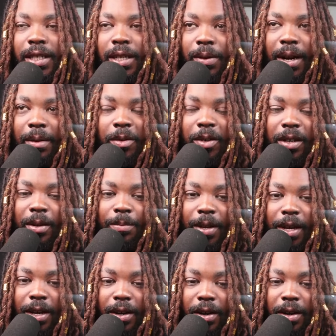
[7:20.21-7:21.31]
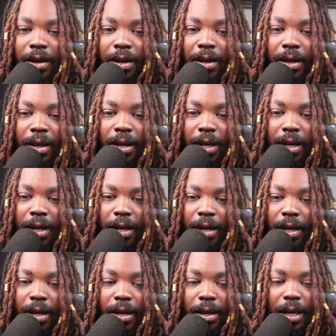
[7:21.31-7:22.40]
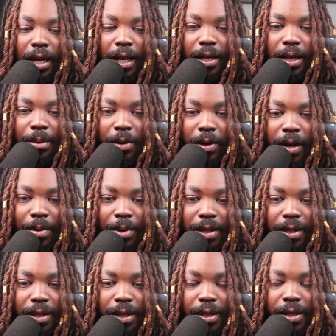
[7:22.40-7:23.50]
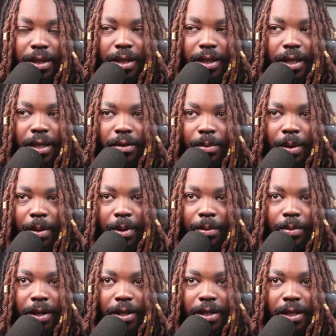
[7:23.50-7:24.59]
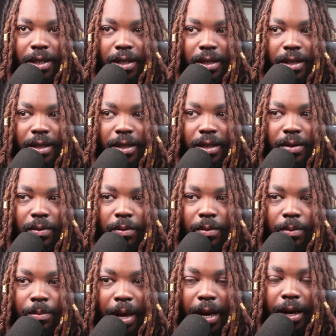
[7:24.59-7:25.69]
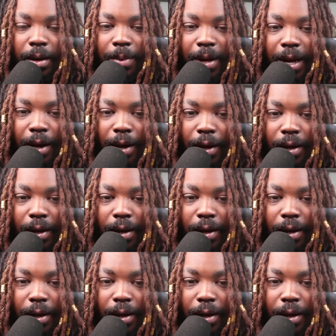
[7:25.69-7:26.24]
They were able to compare a Democrat presidency and a Republican presidency back to back.